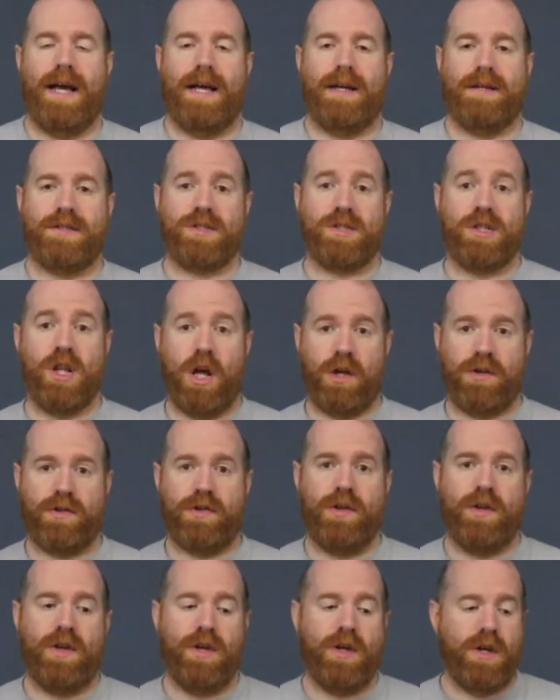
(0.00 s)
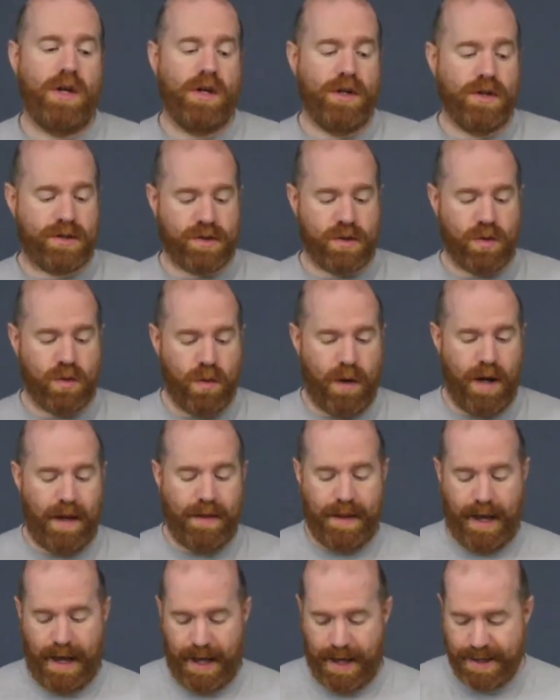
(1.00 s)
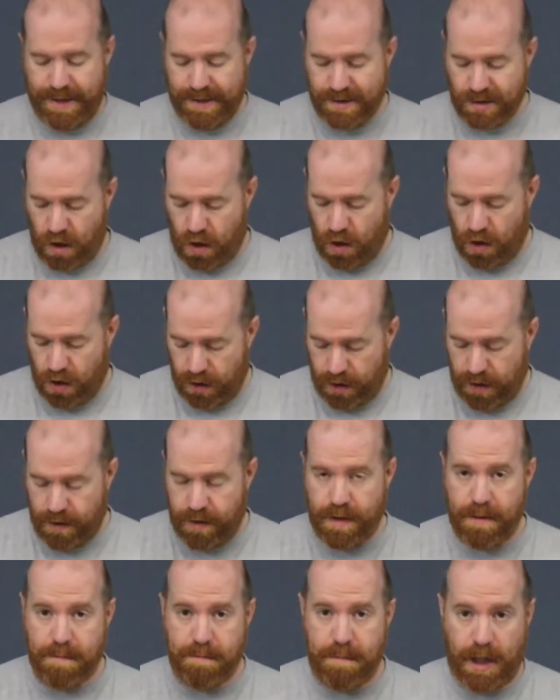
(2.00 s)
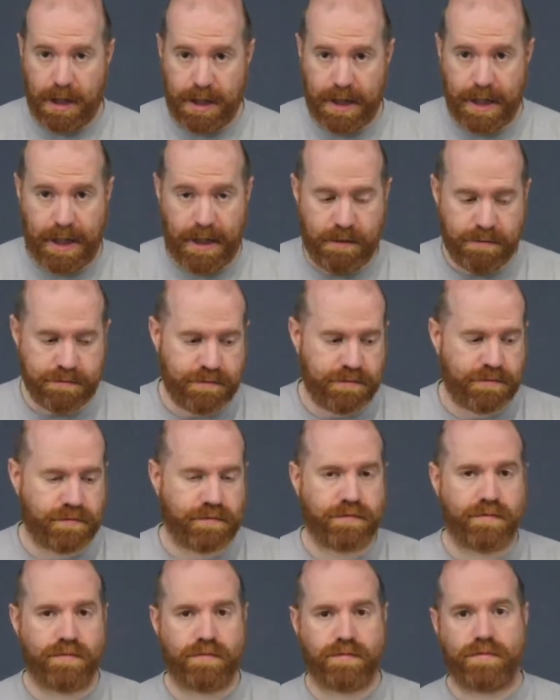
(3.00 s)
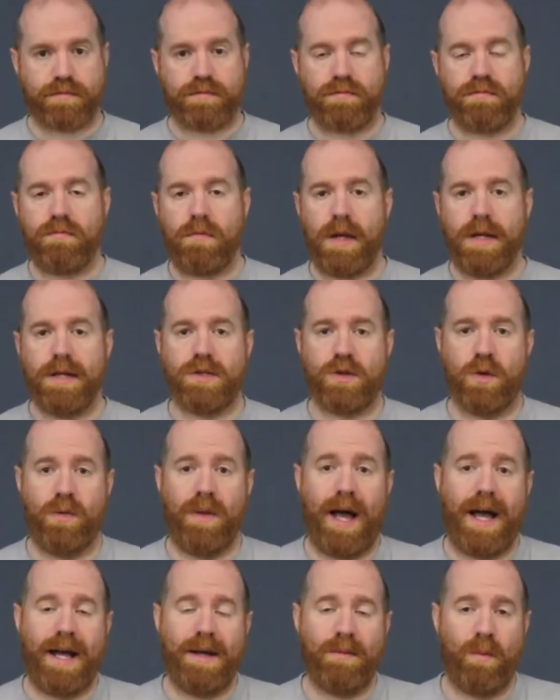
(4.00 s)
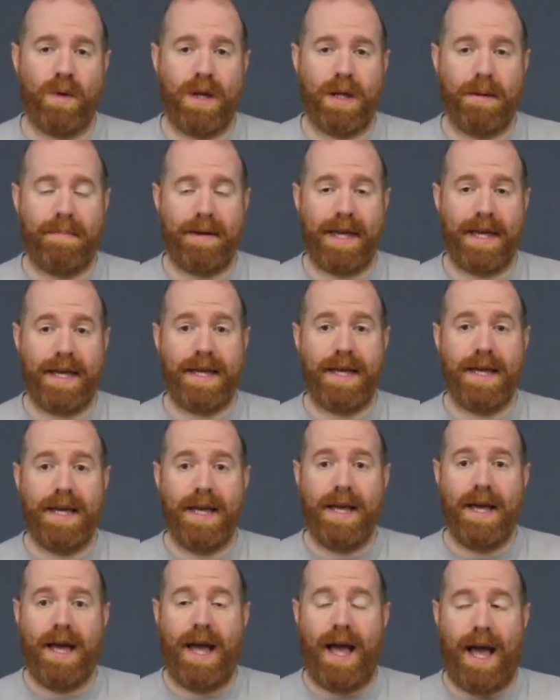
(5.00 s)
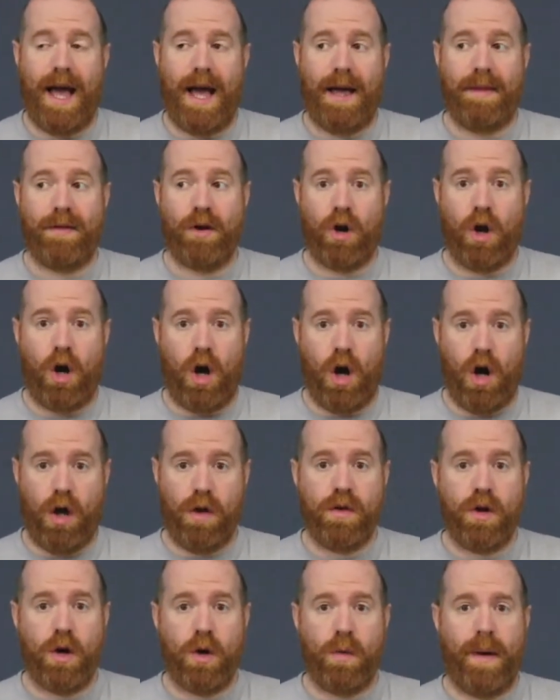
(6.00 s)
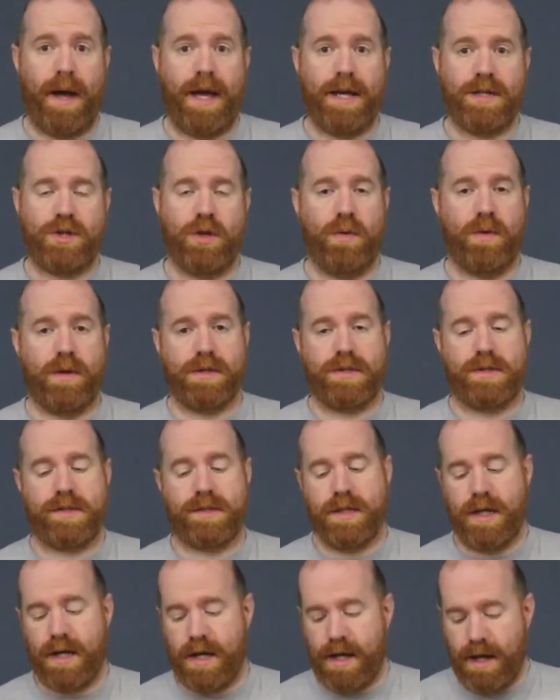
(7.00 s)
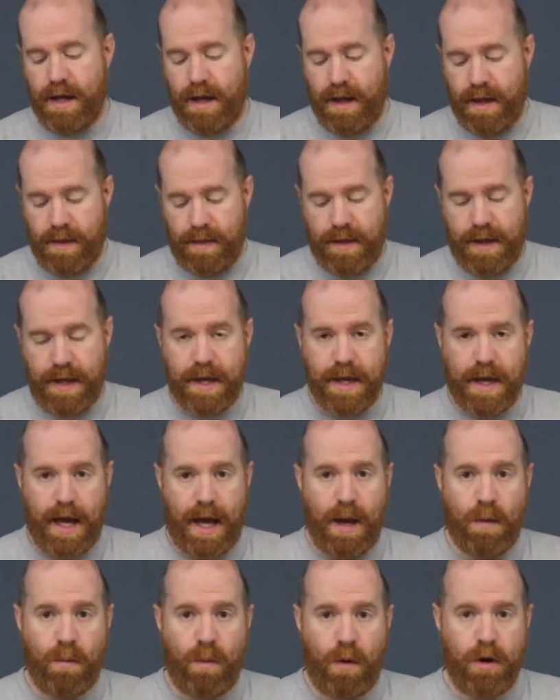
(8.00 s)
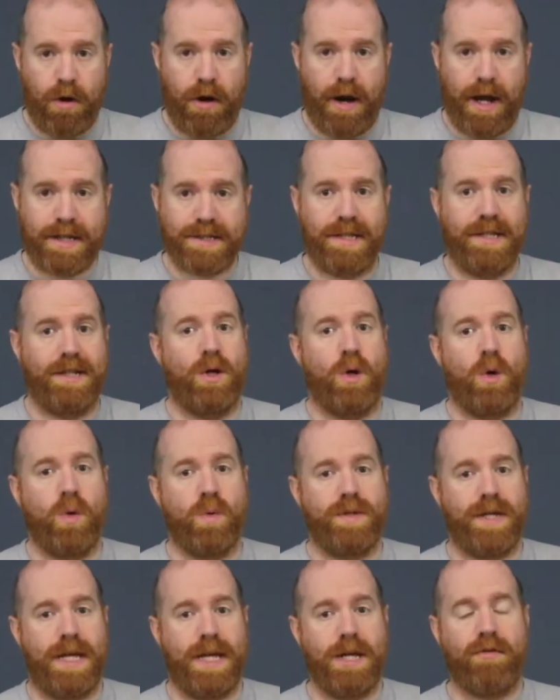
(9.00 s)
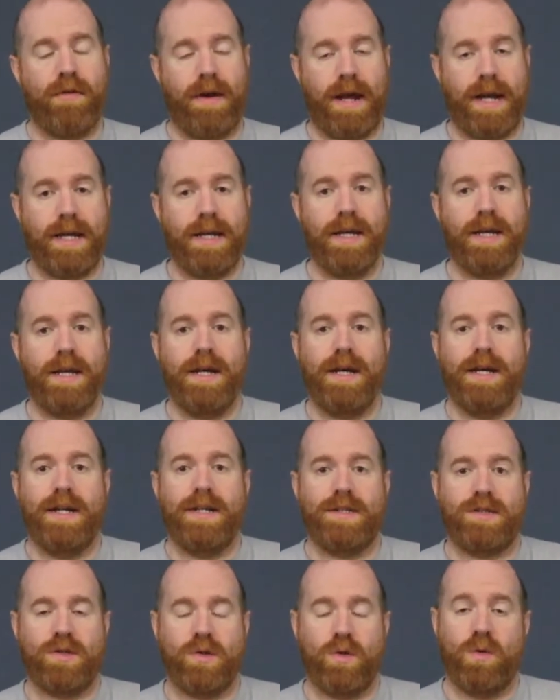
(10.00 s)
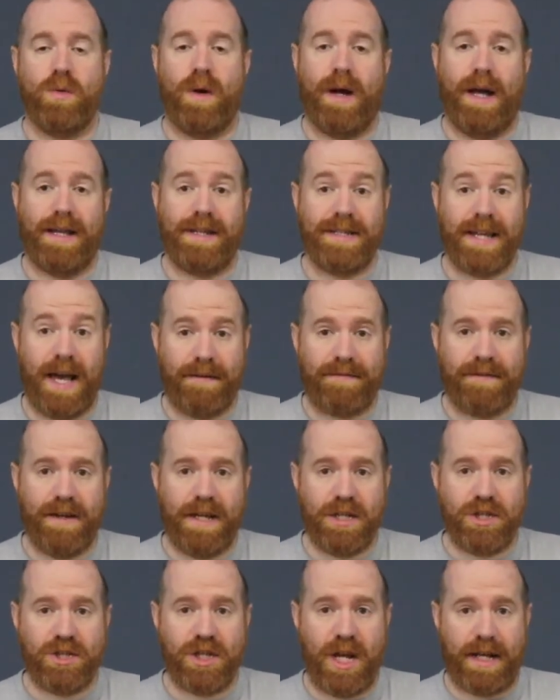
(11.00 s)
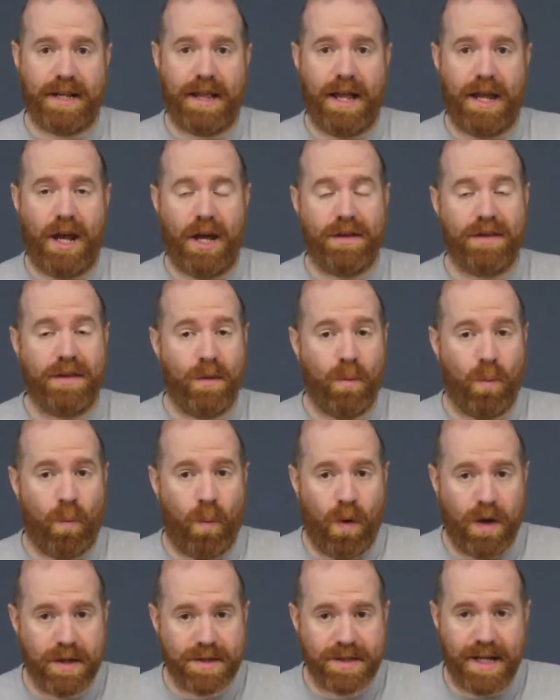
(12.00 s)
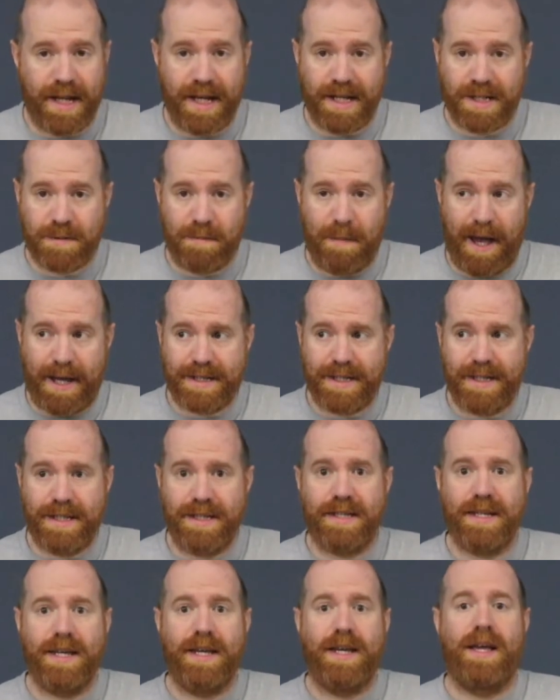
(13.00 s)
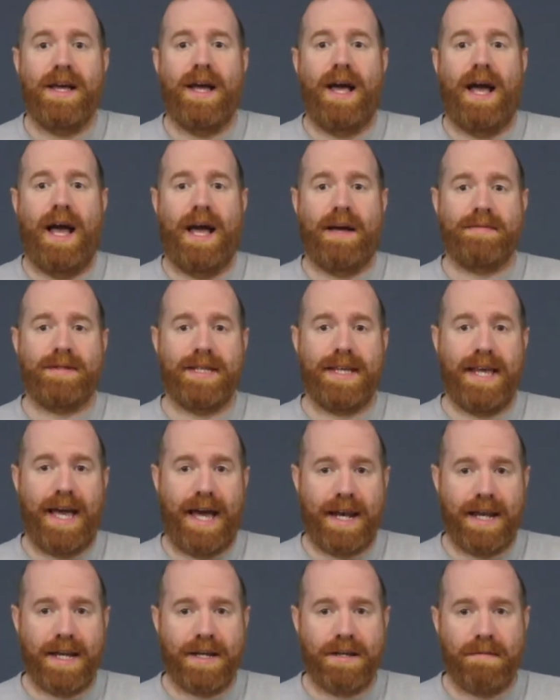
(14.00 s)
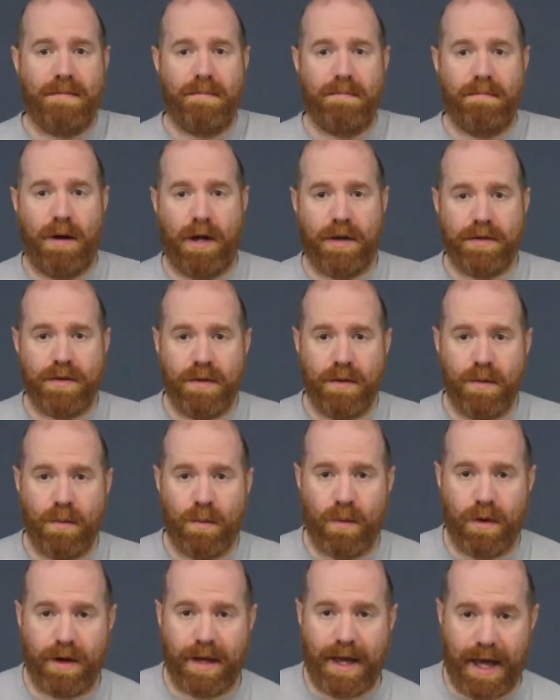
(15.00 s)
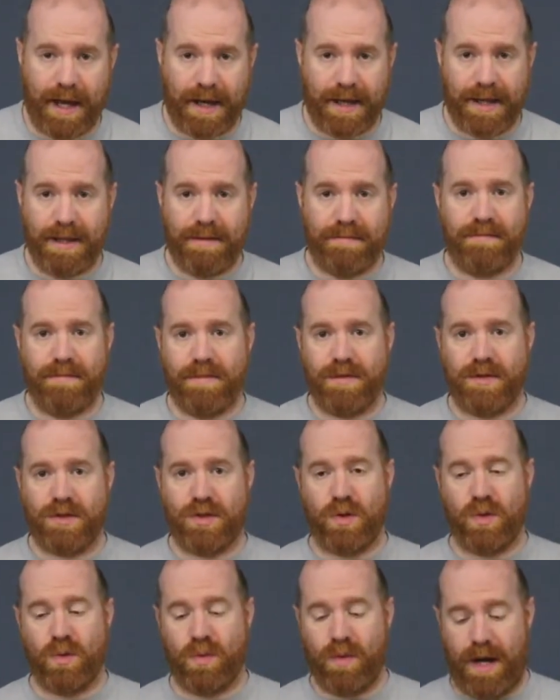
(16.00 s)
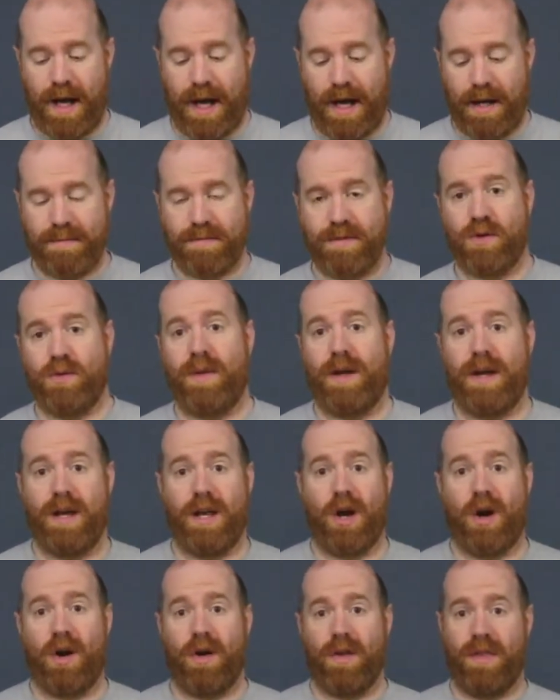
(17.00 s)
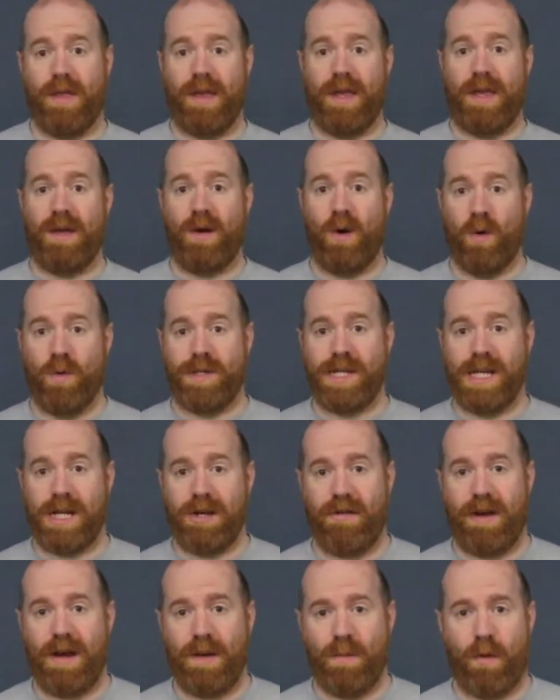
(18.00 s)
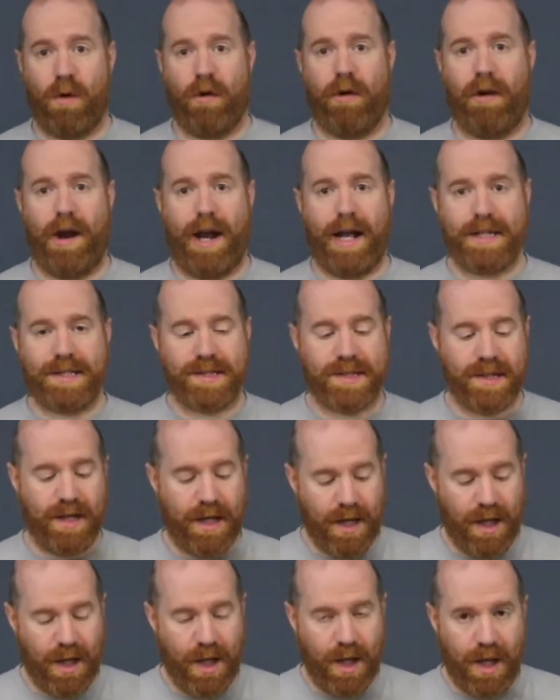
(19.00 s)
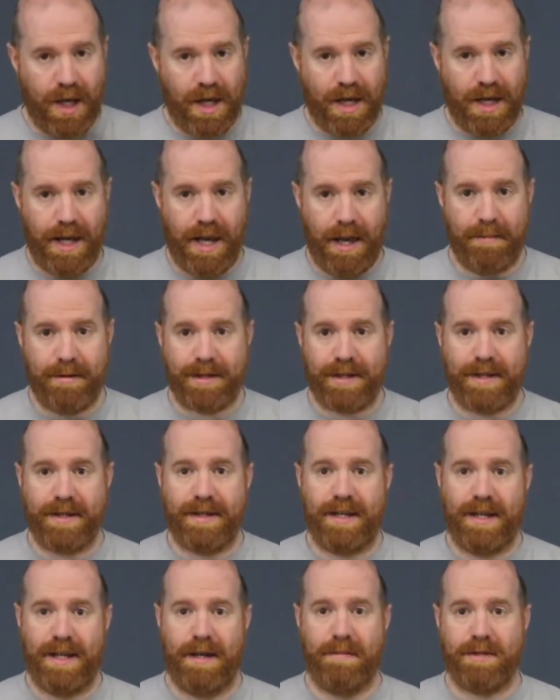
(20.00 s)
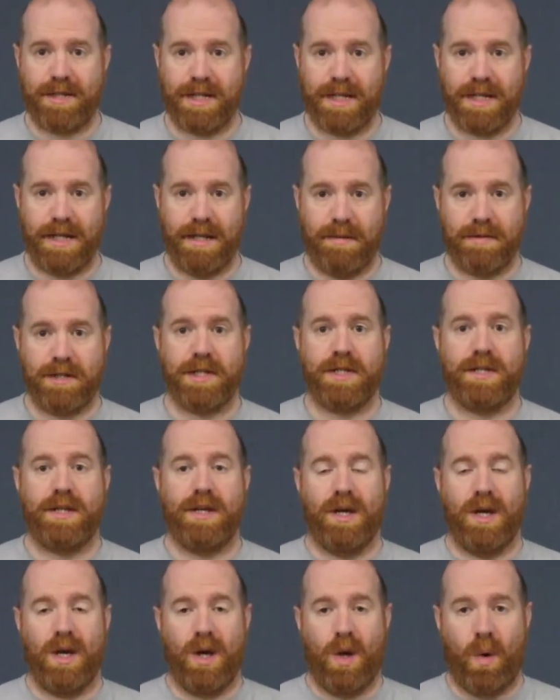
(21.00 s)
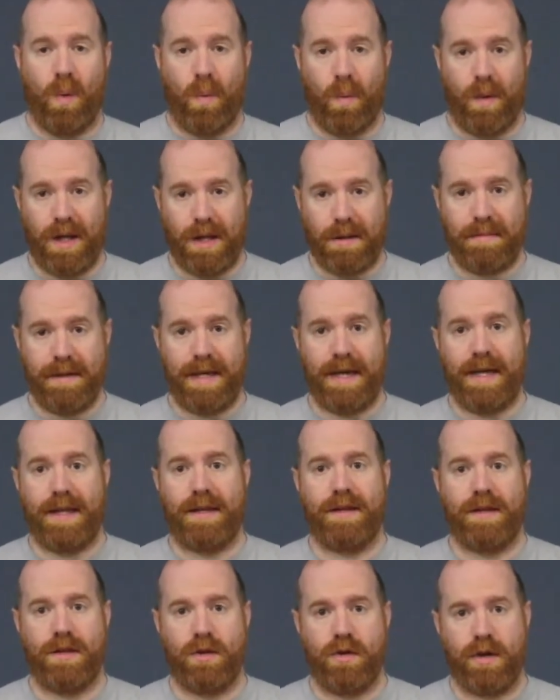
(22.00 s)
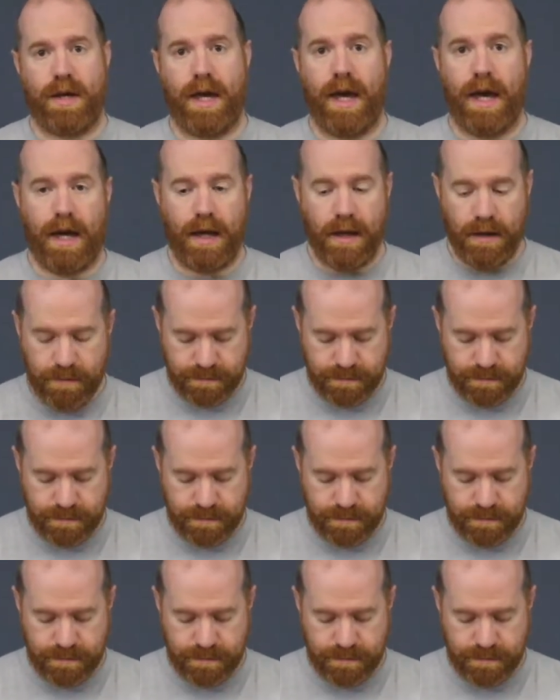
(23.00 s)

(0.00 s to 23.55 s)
slot. So, and that is on the Monday. So that will be, they're on their way to us, the Warrior X and OD Green. So definitely check that out. It wasn't expected to get it, but we're getting them. So so there you are, the OD Green Warrior X. Limited will be in the UK.